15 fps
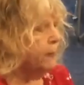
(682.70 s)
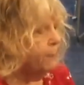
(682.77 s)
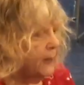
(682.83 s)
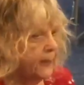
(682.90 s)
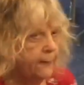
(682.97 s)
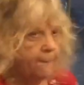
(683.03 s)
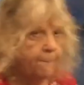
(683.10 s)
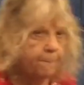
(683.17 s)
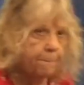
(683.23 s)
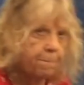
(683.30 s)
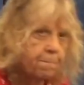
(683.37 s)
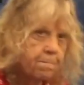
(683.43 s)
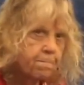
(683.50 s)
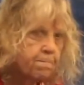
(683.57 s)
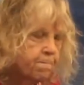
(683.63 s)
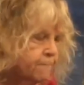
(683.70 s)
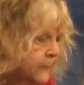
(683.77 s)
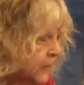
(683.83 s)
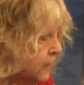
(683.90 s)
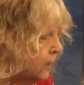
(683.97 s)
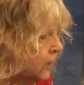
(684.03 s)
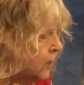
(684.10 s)
of me,
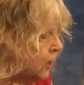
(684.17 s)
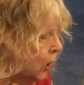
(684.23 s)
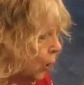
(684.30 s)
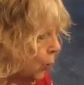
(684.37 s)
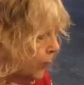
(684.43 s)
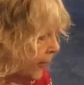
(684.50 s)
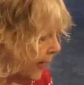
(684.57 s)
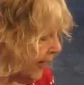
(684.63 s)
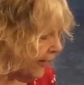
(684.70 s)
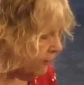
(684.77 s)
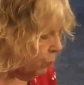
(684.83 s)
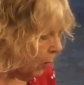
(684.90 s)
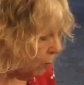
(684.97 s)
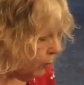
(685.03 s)
okay? And what